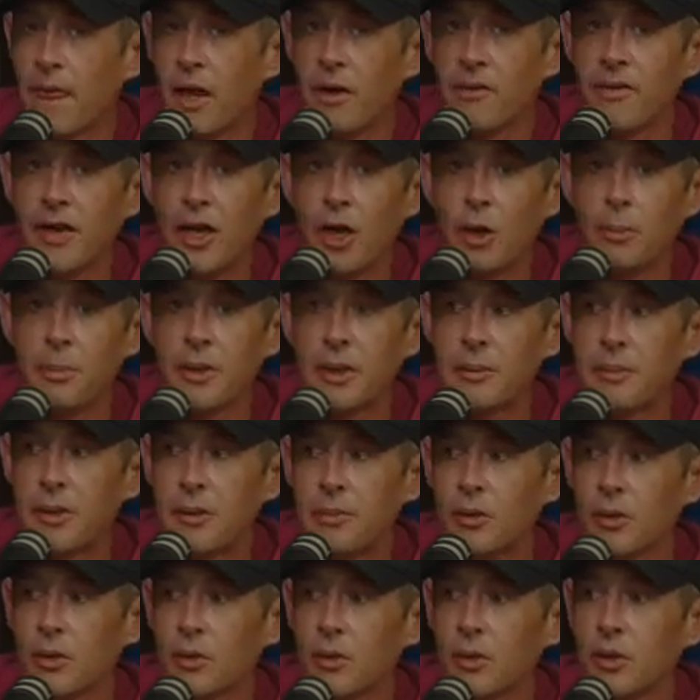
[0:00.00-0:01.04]
of helping
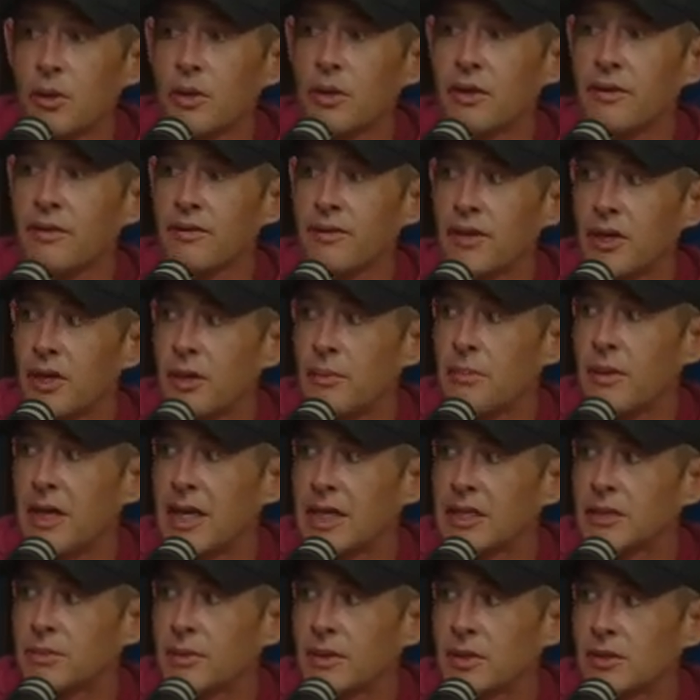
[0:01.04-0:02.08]
people grow to their very
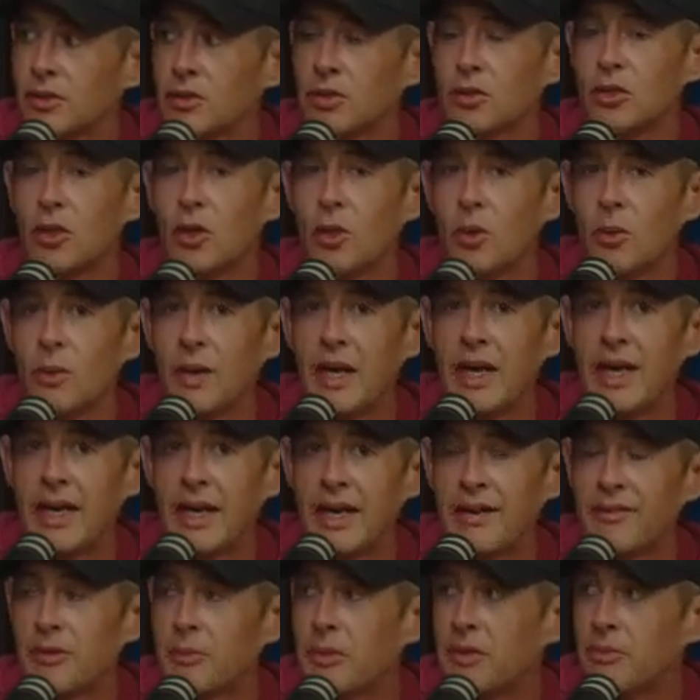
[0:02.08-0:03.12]
best, because there's no
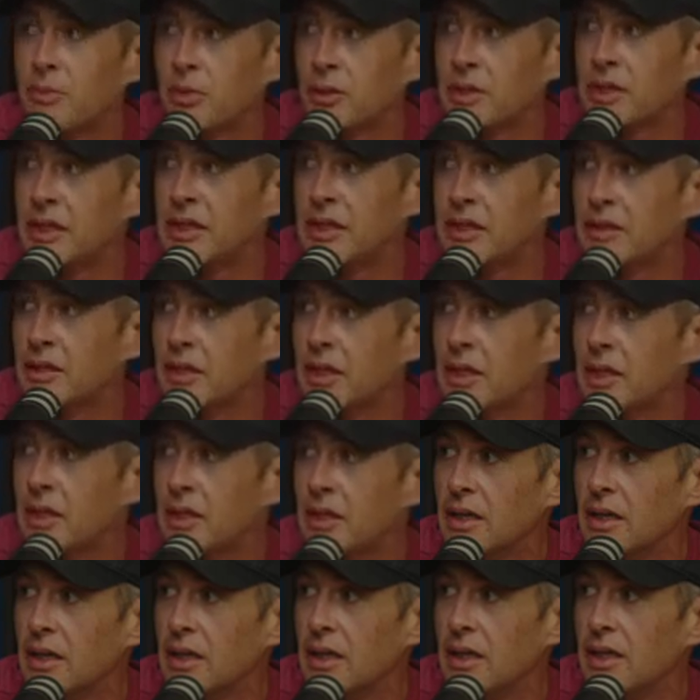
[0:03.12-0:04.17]
way, I'd have to be pretty
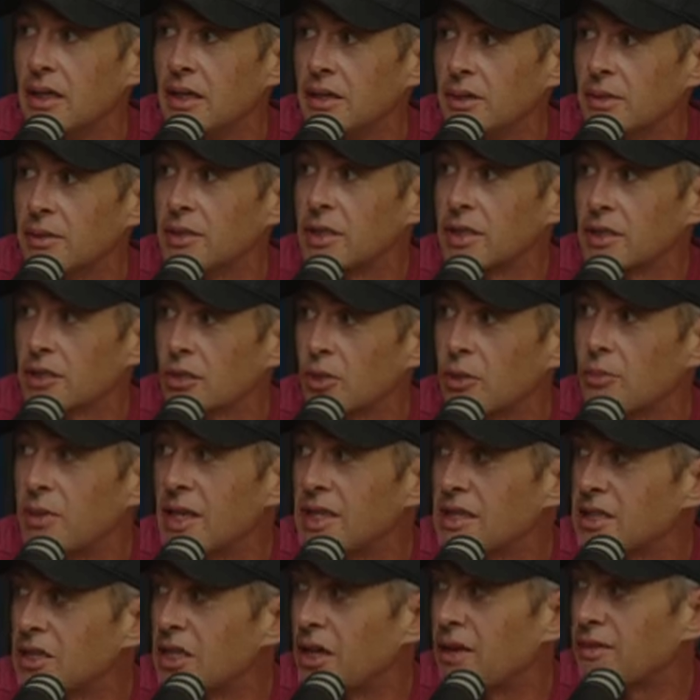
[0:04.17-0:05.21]
egotistical
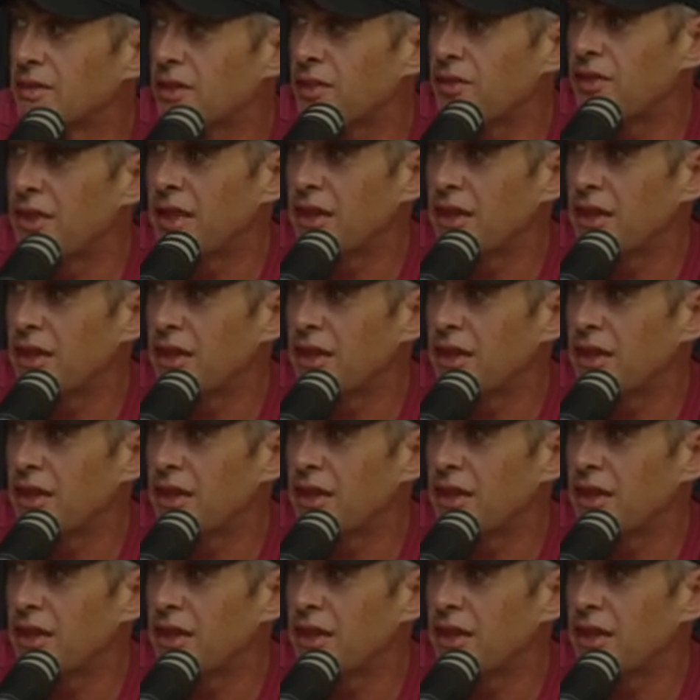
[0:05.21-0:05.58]
myself to